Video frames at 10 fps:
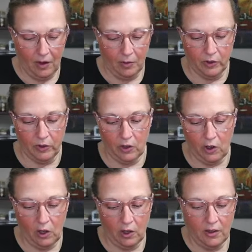just going to
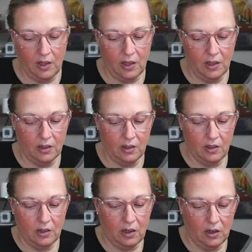call it the
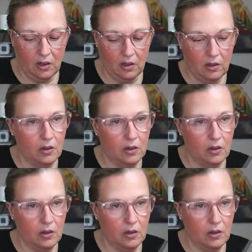Instagram